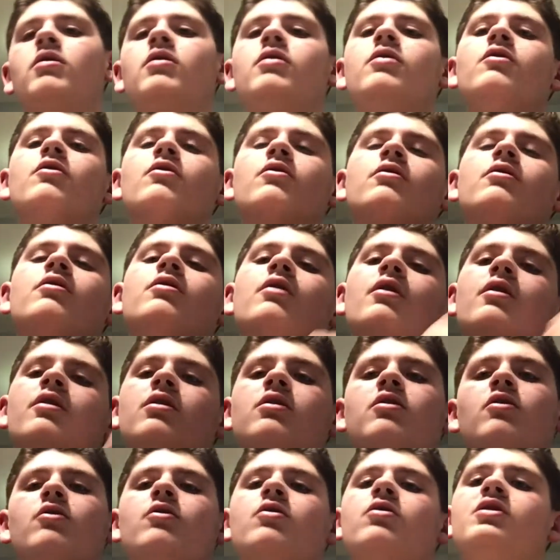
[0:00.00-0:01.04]
There's a
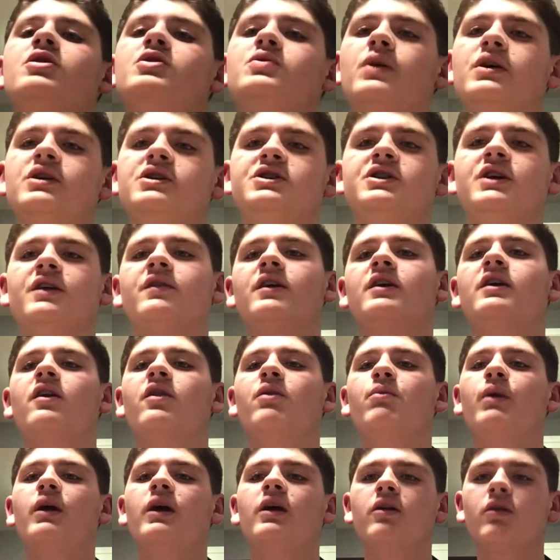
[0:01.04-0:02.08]
certain situation at the end of
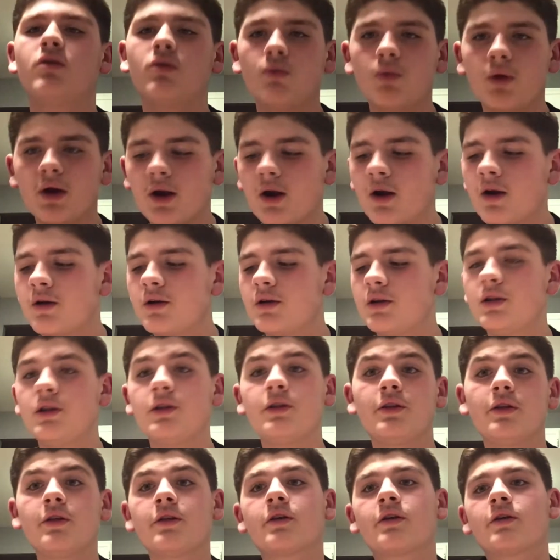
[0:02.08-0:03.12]
the maze where it
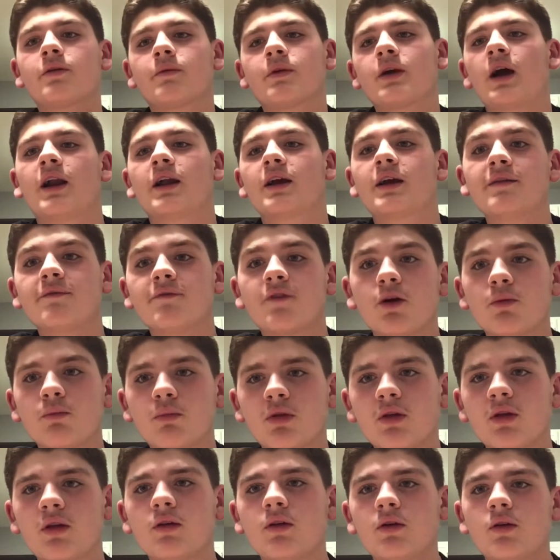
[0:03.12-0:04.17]
kind of
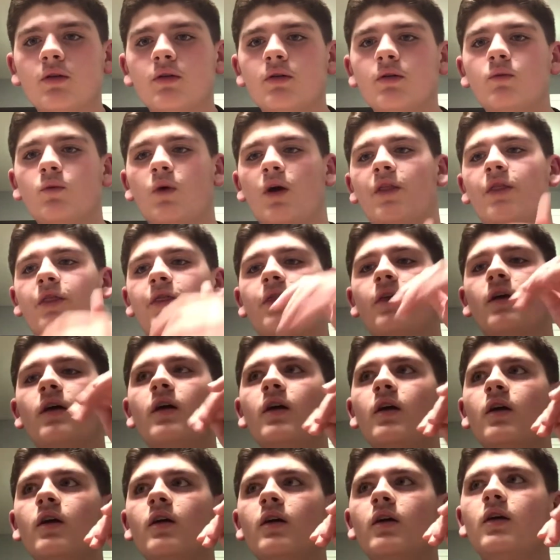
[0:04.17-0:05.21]
confirms it with
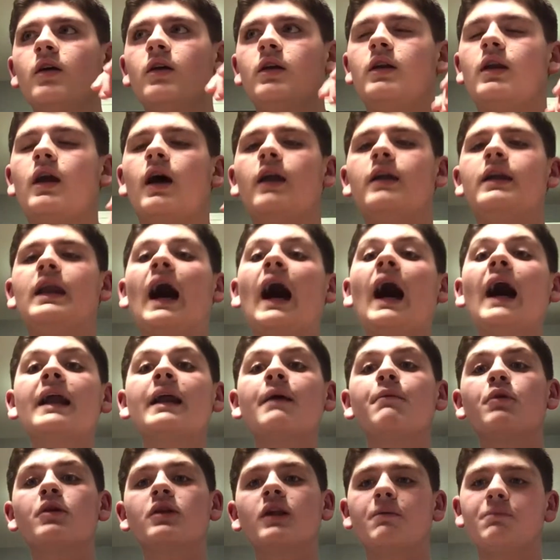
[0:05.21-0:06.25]

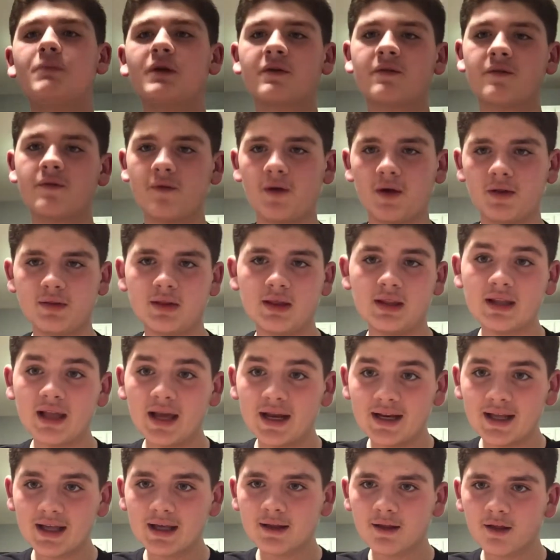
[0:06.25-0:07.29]
non-epileptic friendly
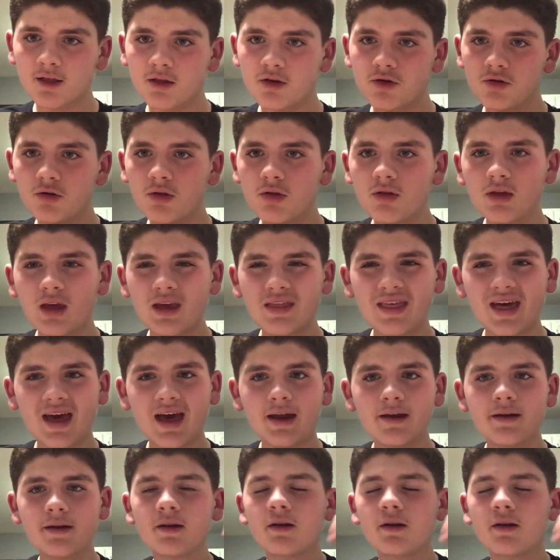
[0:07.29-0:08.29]
lighting. Let's just say that.